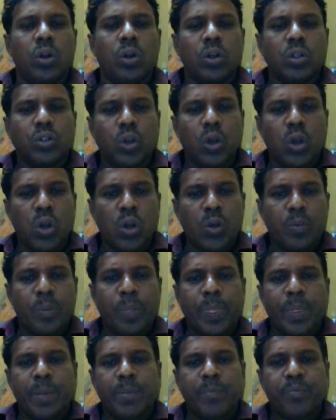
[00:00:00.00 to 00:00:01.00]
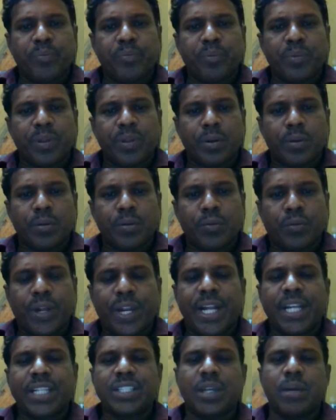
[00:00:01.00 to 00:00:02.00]
So
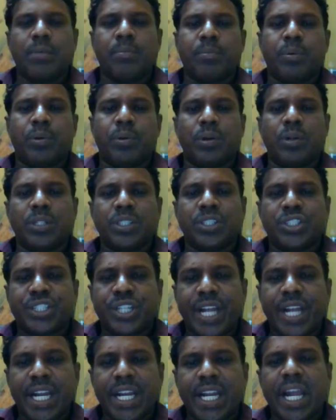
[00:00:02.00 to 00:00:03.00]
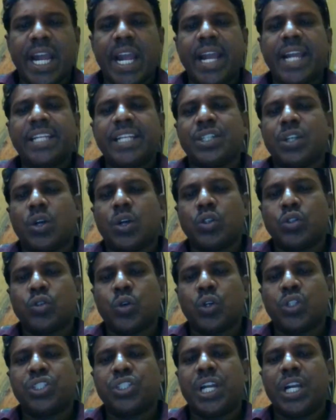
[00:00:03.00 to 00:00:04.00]
for example, state A is
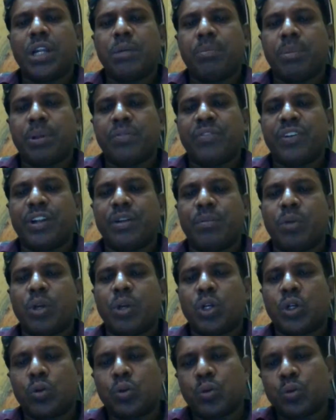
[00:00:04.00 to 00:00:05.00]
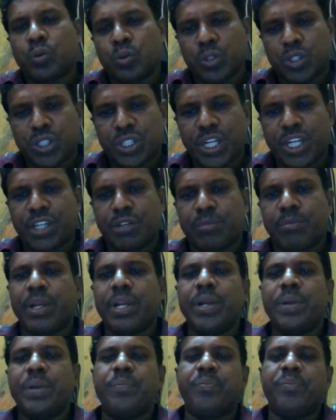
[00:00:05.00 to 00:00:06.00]
socially preferable to state
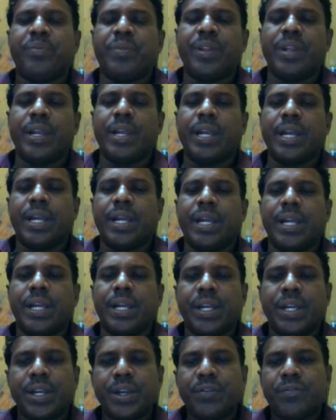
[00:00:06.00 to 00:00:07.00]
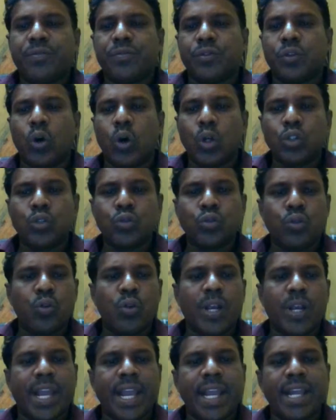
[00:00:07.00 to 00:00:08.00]
B if those
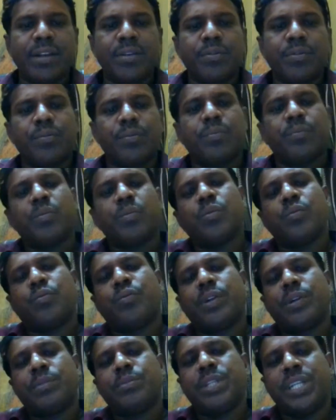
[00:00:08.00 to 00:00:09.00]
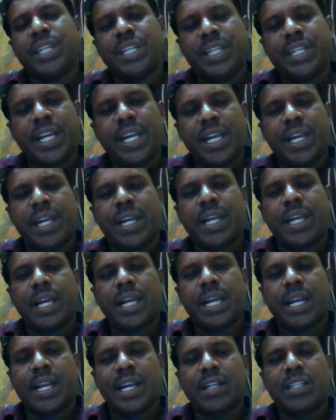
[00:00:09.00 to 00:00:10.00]
who gain from the A
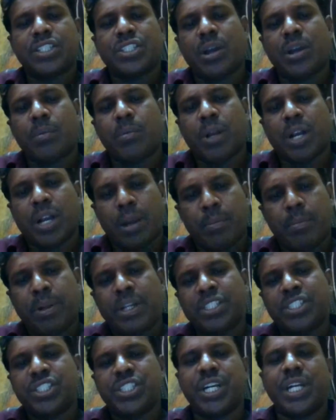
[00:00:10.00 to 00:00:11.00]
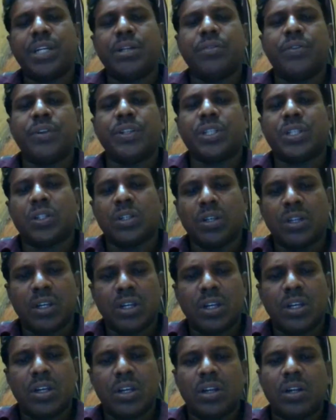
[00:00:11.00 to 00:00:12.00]
can compensate with
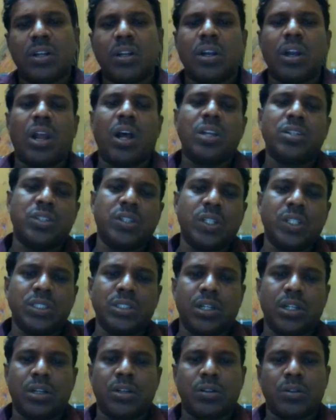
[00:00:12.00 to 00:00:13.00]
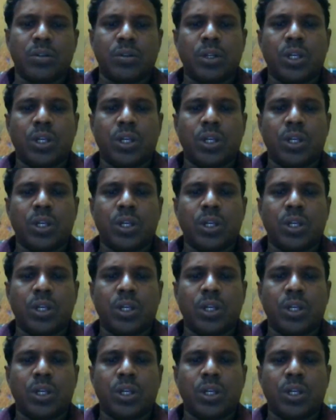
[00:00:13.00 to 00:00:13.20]
losses and